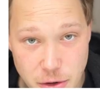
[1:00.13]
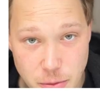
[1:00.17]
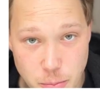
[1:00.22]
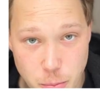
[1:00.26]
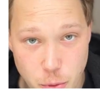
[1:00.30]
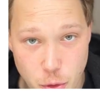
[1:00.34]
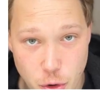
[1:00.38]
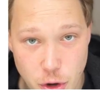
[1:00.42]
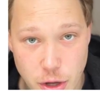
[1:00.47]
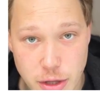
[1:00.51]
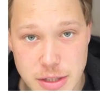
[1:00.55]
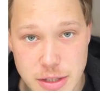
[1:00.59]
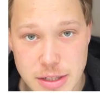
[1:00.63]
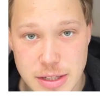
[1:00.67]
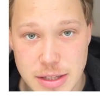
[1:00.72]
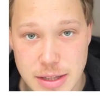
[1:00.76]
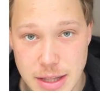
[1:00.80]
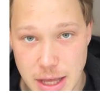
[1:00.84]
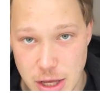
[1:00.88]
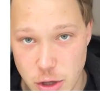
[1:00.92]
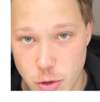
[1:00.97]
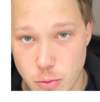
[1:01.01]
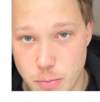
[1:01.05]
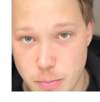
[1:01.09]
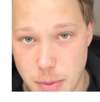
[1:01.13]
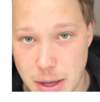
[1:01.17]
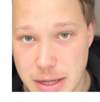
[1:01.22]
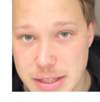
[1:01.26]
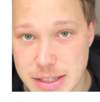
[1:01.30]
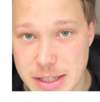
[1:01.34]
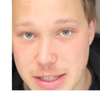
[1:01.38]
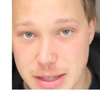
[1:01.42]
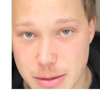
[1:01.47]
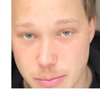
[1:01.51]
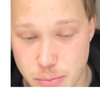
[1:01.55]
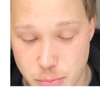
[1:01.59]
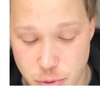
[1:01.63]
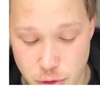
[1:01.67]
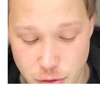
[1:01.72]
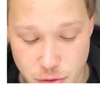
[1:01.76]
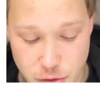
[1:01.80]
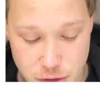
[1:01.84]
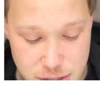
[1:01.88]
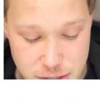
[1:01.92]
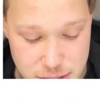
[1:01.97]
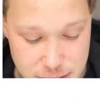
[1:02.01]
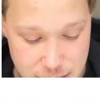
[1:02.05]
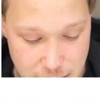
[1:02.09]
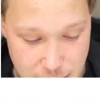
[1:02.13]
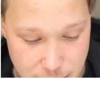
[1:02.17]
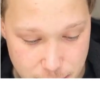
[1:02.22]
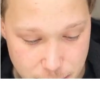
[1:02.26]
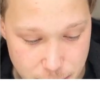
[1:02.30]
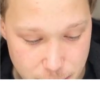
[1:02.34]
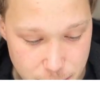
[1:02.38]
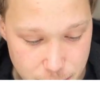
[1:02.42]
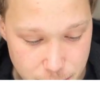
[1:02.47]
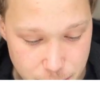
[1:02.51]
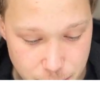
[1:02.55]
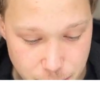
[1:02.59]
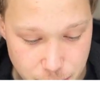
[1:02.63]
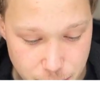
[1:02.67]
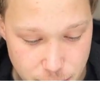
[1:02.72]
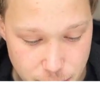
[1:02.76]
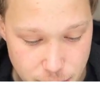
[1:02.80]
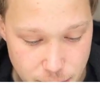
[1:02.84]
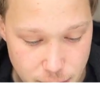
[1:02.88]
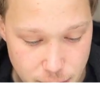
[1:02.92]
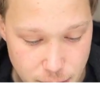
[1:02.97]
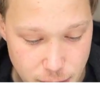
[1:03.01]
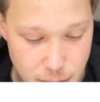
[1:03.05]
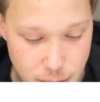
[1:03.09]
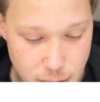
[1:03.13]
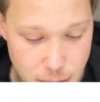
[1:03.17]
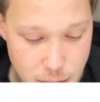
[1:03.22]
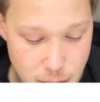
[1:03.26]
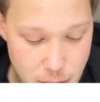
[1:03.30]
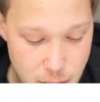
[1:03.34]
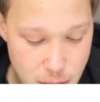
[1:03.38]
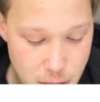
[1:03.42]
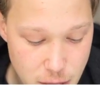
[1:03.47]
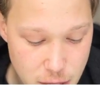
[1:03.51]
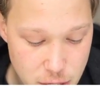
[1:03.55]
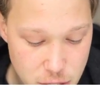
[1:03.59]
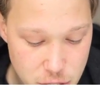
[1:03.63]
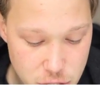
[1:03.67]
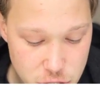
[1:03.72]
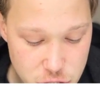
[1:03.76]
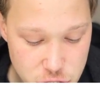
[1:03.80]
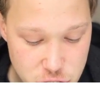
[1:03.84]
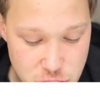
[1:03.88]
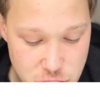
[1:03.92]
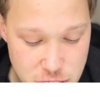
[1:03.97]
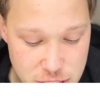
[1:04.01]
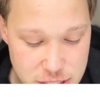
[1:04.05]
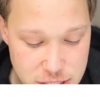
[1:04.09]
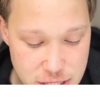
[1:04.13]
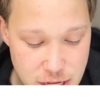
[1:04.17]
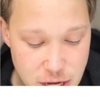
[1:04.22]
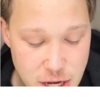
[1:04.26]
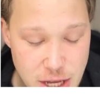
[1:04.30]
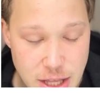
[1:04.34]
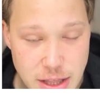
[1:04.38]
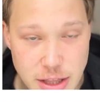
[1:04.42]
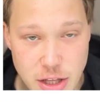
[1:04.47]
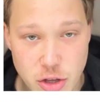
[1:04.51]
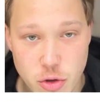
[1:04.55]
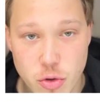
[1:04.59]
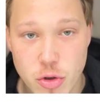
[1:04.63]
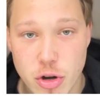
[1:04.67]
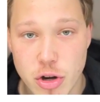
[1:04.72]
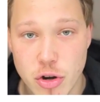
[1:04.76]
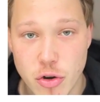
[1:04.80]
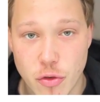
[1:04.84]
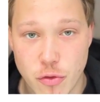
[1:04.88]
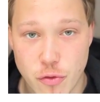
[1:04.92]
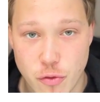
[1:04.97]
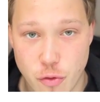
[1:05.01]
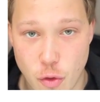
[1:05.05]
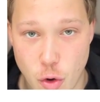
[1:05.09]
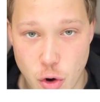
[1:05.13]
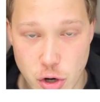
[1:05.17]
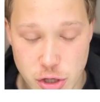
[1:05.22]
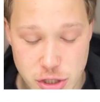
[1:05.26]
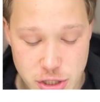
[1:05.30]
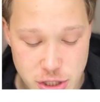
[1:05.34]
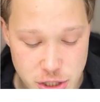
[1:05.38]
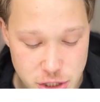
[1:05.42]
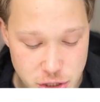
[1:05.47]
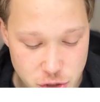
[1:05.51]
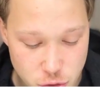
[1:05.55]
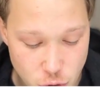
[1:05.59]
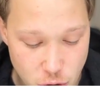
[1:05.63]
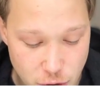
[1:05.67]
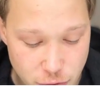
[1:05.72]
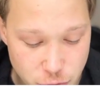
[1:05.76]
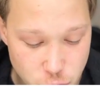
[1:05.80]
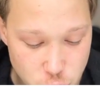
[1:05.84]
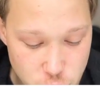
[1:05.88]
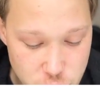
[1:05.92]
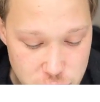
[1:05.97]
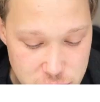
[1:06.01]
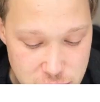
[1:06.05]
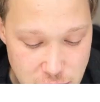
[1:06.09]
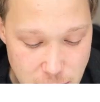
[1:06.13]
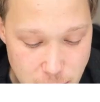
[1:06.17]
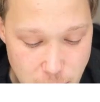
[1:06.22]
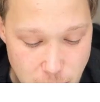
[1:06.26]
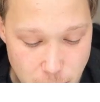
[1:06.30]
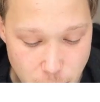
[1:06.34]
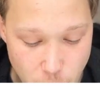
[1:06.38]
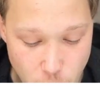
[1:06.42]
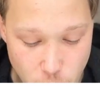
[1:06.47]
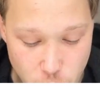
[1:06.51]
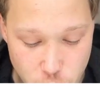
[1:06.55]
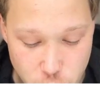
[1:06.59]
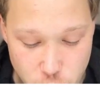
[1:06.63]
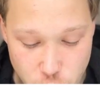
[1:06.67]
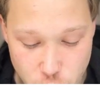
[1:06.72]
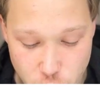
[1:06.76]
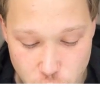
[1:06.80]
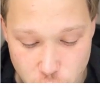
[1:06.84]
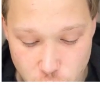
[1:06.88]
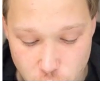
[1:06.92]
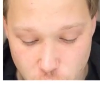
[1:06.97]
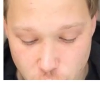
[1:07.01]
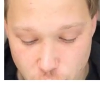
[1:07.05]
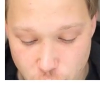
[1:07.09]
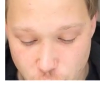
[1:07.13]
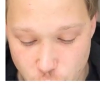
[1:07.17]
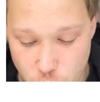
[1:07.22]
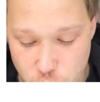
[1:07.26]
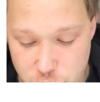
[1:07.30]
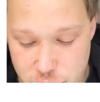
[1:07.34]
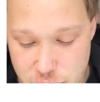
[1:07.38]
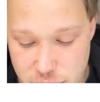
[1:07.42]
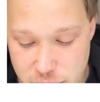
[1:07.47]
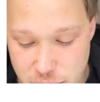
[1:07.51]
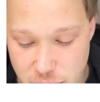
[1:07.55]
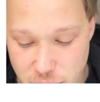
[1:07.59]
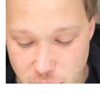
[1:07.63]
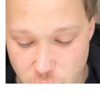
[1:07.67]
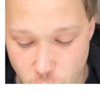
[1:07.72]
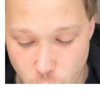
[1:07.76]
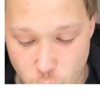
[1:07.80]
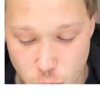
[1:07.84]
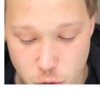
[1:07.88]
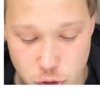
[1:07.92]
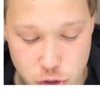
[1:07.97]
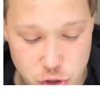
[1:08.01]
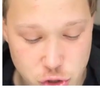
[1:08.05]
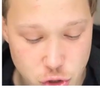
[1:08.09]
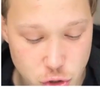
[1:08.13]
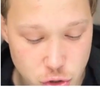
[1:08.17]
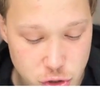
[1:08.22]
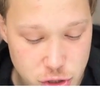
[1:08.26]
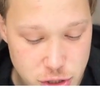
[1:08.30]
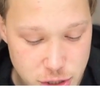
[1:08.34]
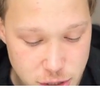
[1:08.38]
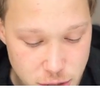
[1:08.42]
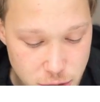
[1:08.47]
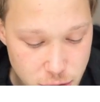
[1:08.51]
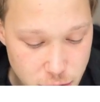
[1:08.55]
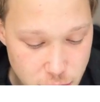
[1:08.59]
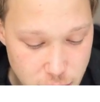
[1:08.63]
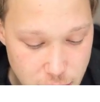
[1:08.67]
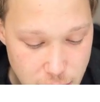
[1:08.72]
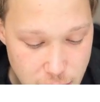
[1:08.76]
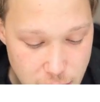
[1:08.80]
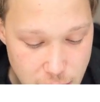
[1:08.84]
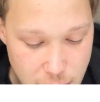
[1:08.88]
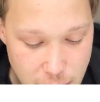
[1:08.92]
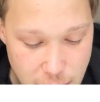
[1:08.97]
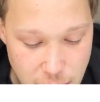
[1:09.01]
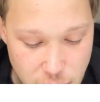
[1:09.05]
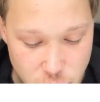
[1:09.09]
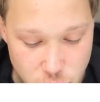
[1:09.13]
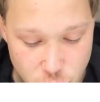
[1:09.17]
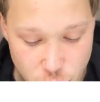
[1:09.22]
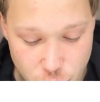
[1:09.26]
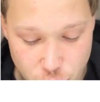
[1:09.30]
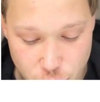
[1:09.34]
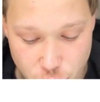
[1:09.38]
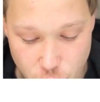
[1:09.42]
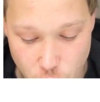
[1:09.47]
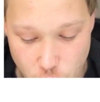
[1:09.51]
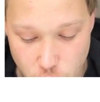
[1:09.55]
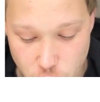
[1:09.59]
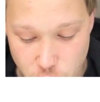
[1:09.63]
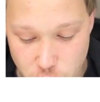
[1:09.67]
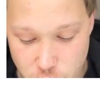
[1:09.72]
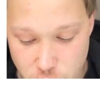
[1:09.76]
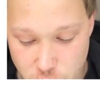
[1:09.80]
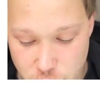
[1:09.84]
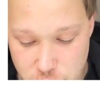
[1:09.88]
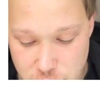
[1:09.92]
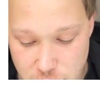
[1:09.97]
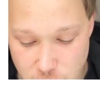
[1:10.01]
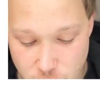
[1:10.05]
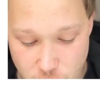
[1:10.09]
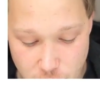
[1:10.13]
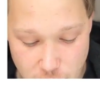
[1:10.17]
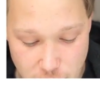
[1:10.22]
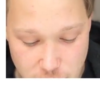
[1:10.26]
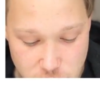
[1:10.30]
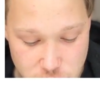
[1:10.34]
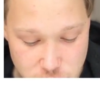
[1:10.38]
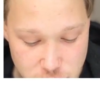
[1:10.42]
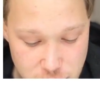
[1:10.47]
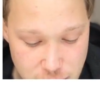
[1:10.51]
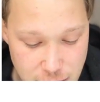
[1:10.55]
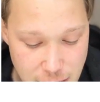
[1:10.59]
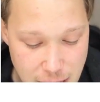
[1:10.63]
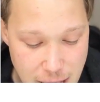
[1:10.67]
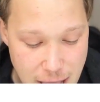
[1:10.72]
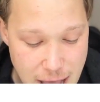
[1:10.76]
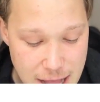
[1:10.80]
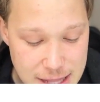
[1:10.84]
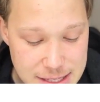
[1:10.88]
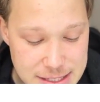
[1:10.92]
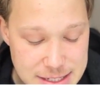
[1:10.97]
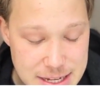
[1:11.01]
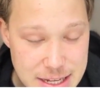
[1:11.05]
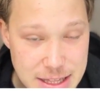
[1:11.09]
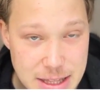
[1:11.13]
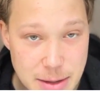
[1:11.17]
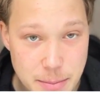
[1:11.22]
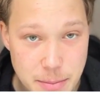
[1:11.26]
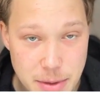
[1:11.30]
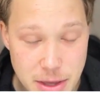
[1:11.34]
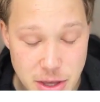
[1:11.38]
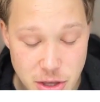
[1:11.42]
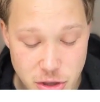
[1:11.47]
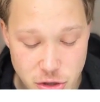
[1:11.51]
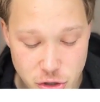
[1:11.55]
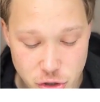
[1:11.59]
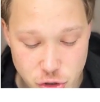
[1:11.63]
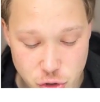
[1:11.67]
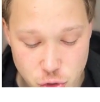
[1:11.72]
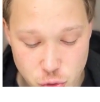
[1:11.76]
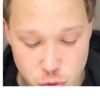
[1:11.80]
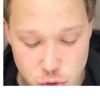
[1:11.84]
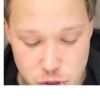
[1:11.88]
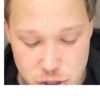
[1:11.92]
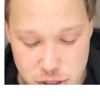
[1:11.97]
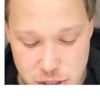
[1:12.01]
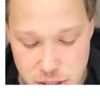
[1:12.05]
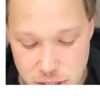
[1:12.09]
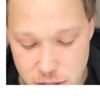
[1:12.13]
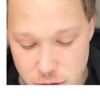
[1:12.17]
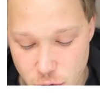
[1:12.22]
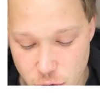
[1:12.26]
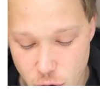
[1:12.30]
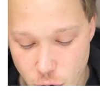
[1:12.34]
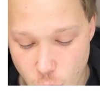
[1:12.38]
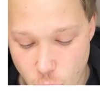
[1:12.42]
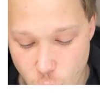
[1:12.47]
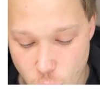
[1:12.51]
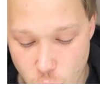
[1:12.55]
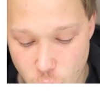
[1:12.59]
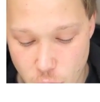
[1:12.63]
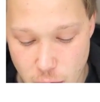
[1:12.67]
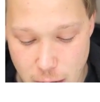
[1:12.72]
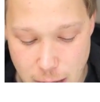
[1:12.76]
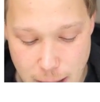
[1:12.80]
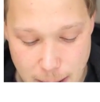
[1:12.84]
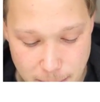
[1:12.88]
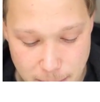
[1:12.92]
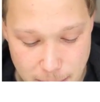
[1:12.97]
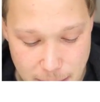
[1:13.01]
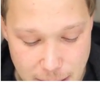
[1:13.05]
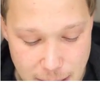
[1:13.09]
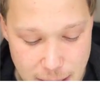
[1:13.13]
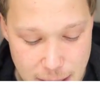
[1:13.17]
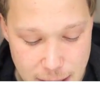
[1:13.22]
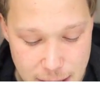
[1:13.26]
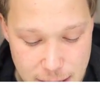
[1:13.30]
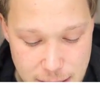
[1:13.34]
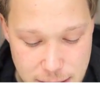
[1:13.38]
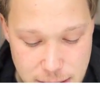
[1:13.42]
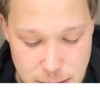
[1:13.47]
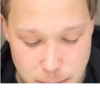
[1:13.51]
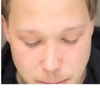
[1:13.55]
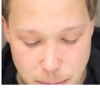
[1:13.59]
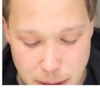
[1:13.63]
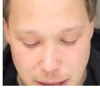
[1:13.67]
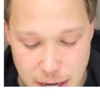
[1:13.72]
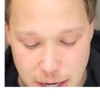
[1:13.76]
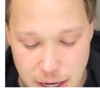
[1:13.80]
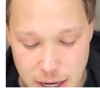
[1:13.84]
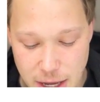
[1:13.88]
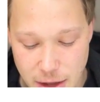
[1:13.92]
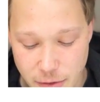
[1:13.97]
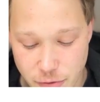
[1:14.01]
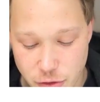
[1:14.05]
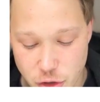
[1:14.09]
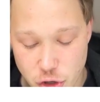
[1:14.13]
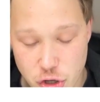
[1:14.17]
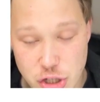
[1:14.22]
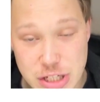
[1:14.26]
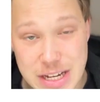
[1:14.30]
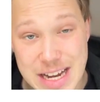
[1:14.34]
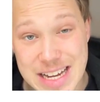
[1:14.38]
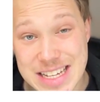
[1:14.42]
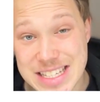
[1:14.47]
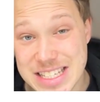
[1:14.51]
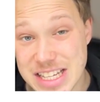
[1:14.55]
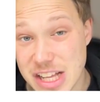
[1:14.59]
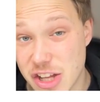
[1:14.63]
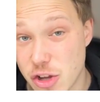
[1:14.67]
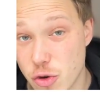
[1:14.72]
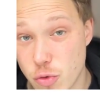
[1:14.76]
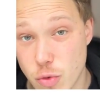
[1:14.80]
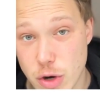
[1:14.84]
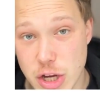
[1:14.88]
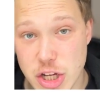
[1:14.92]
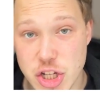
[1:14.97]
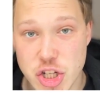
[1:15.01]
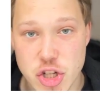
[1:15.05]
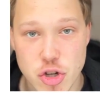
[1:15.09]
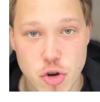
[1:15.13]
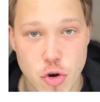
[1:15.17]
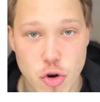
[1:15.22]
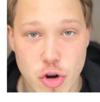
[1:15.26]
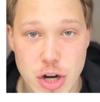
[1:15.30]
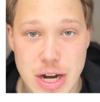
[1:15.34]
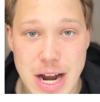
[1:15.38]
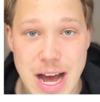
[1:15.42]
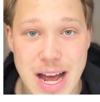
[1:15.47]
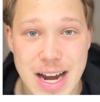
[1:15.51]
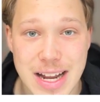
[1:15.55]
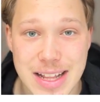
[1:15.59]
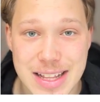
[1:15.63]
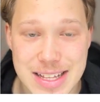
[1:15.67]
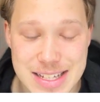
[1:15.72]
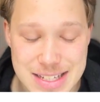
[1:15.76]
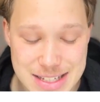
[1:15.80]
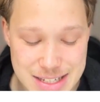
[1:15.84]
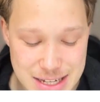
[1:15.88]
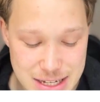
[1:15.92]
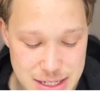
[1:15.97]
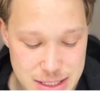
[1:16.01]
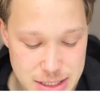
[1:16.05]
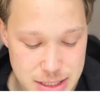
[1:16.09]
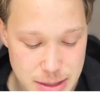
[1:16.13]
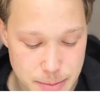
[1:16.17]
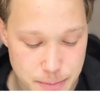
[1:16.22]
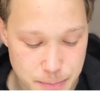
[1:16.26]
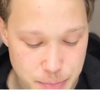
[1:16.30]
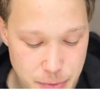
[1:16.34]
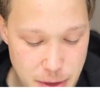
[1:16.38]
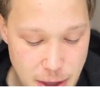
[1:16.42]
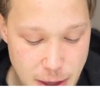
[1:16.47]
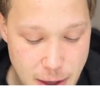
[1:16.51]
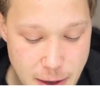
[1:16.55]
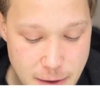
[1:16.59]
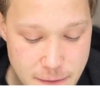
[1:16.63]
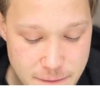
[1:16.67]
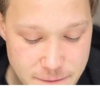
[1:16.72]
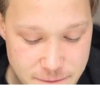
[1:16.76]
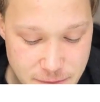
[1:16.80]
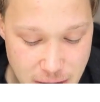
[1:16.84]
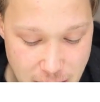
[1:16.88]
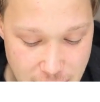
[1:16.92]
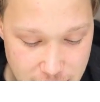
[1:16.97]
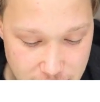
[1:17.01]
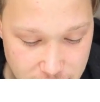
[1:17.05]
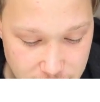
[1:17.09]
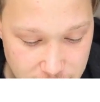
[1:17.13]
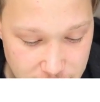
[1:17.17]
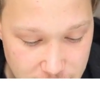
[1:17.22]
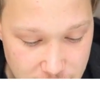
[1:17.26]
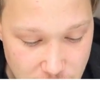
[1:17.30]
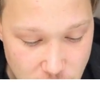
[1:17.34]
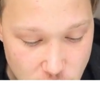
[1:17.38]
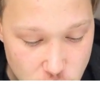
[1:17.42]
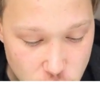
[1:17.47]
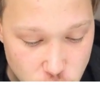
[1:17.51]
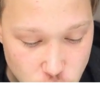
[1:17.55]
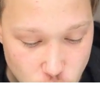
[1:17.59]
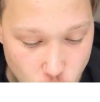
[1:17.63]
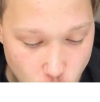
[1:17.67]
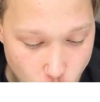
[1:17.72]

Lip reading: point that you picked in the previous step. Just like in the unit of forces, you have to sum up all your forces in the horizontal, in your vertical direction, and set them either to 0 or ma, depending if there is acceleration or not in the system. Finally, you